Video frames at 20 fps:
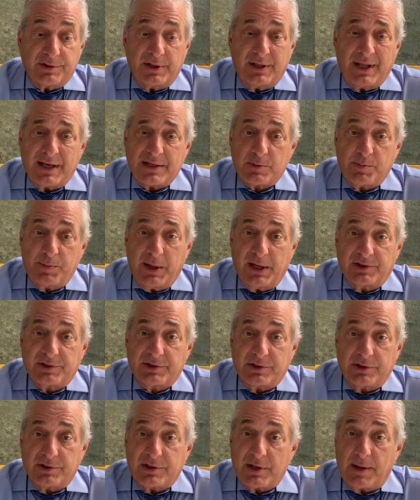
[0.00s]
And that speaks
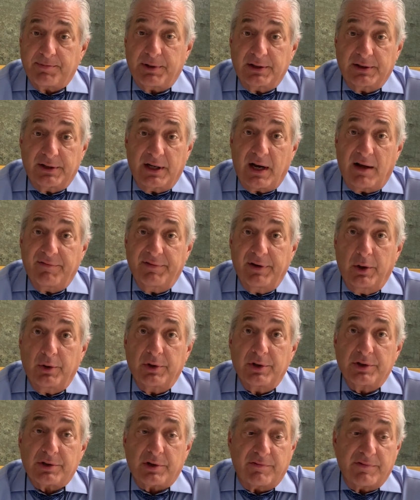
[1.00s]
to something that I've
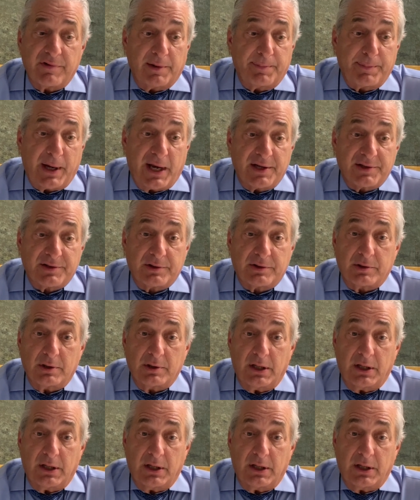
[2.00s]
noticed over the past